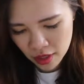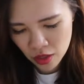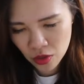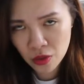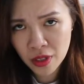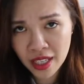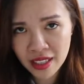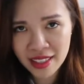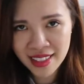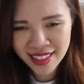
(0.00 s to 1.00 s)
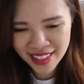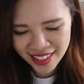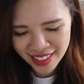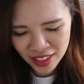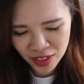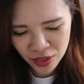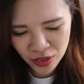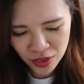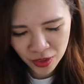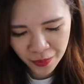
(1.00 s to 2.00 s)
soothing to
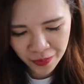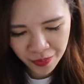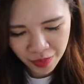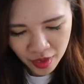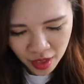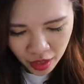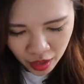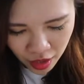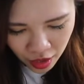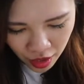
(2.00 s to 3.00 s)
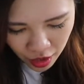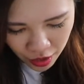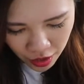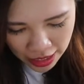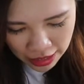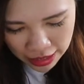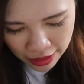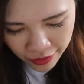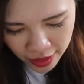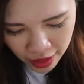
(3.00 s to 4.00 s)
do. So I think
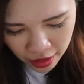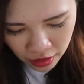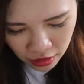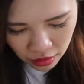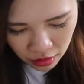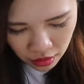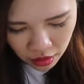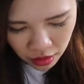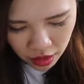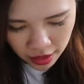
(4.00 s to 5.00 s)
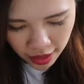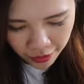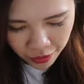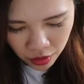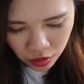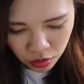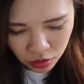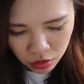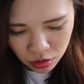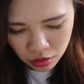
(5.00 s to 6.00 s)
I've done the
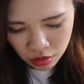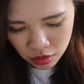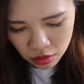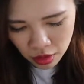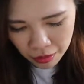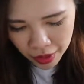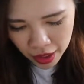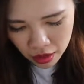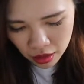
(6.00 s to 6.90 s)
daifuku bit